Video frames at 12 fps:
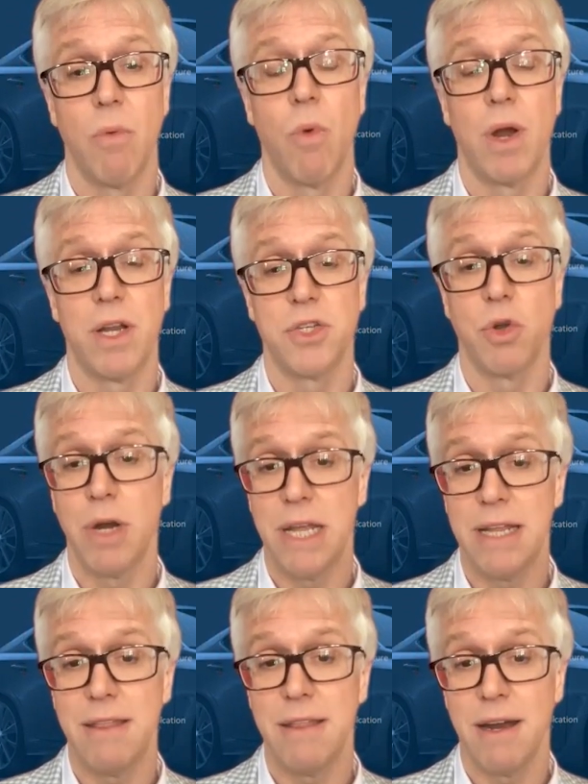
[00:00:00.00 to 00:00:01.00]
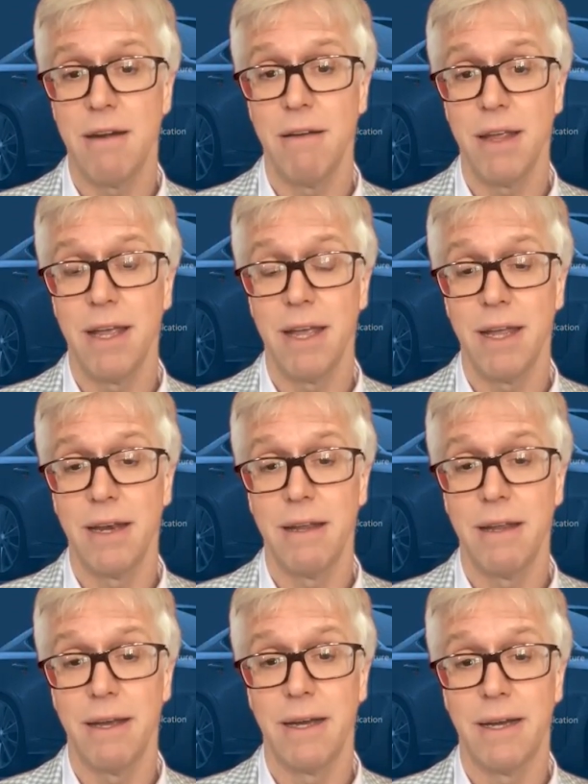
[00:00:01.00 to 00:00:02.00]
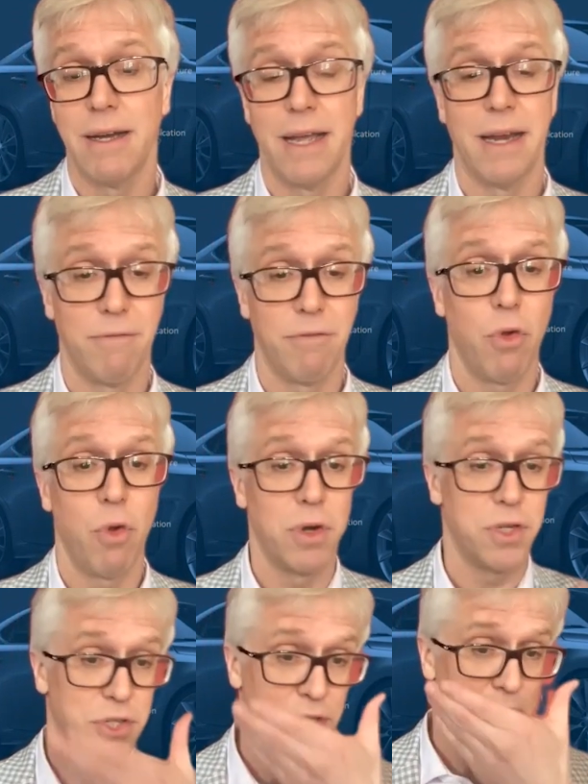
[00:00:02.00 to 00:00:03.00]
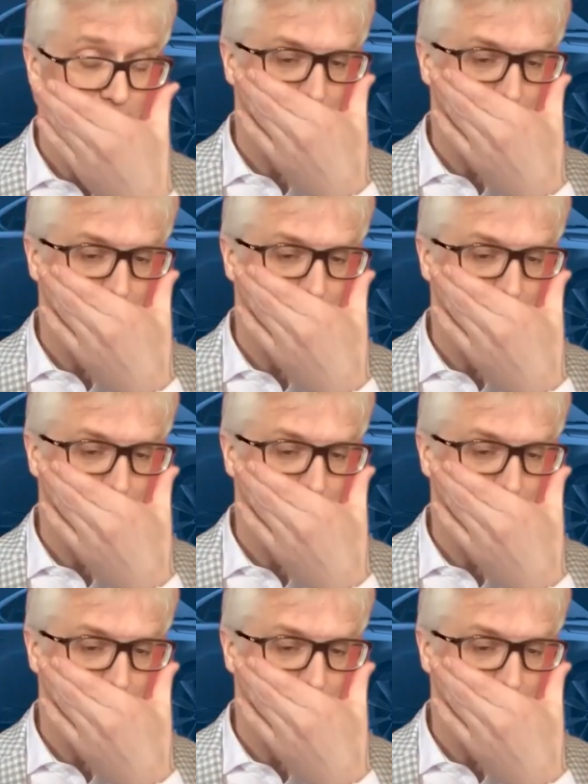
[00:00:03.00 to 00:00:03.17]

what is already in there, and, uh, and of course,